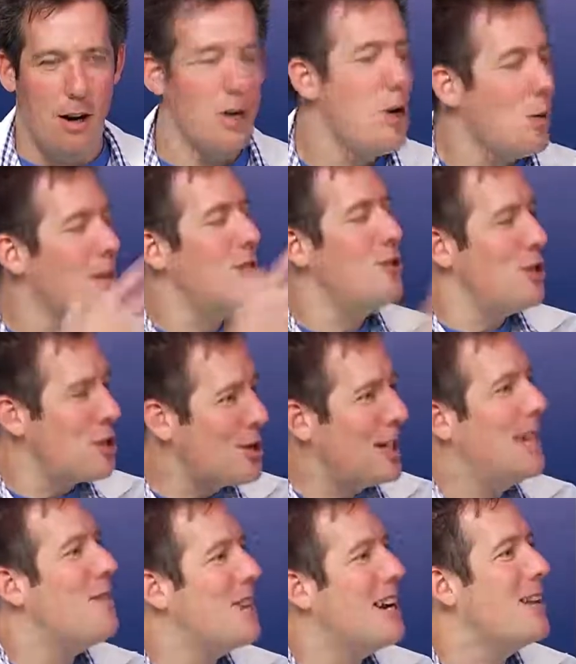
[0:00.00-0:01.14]
You were just
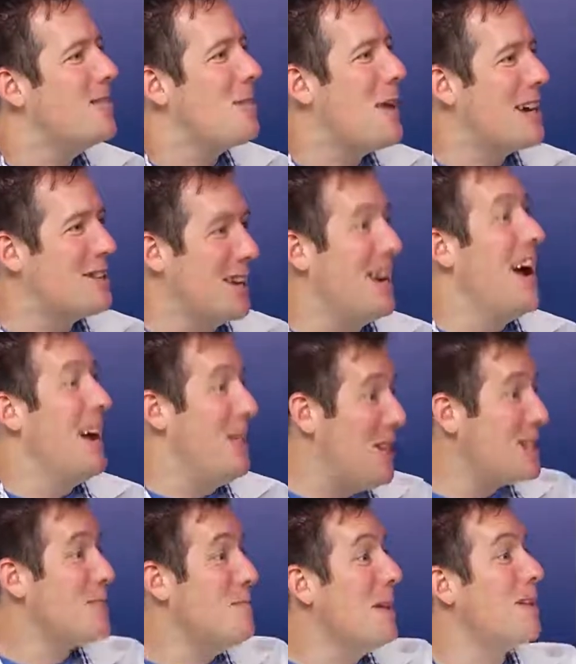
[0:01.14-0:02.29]
given information.
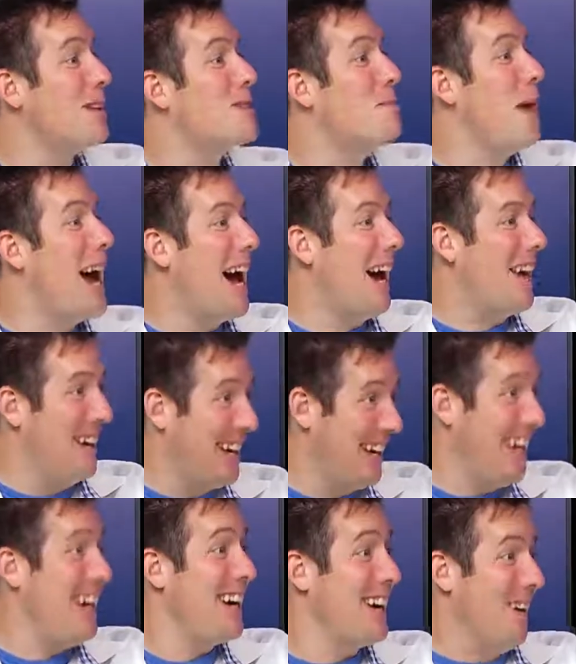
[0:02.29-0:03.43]
This milk is bad.
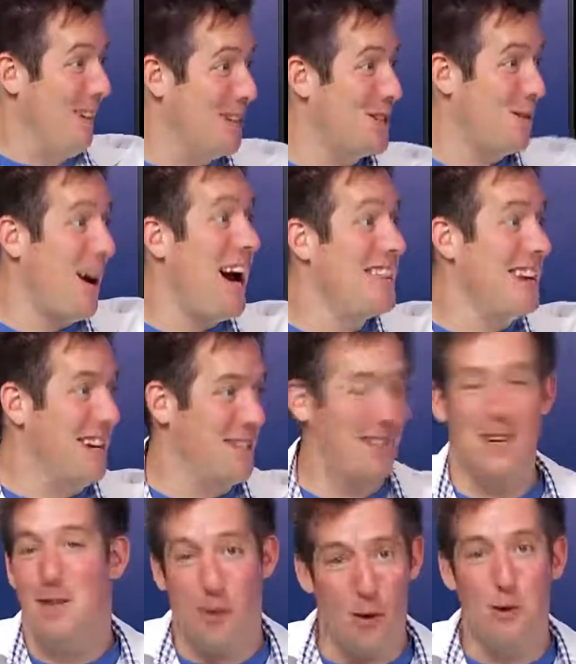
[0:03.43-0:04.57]
Here, try this.
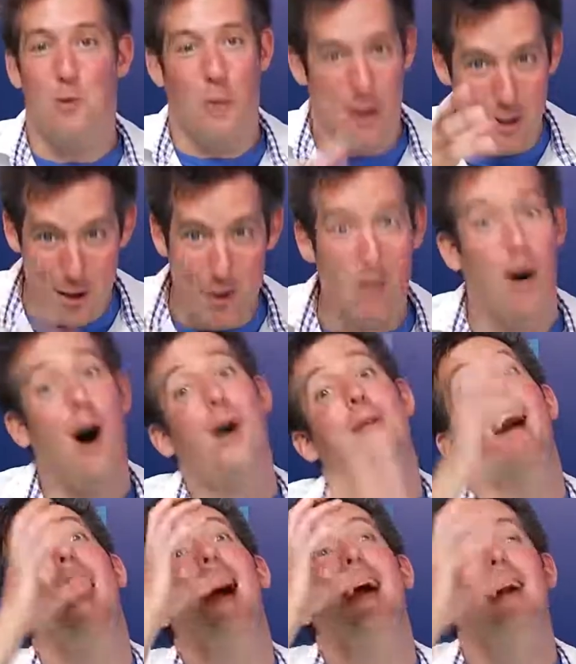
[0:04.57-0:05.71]
And of course, what do you do?
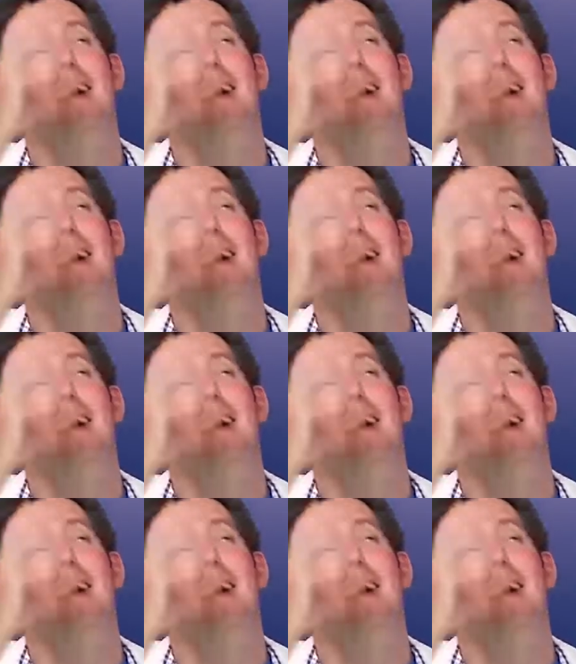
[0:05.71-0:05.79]
Okay.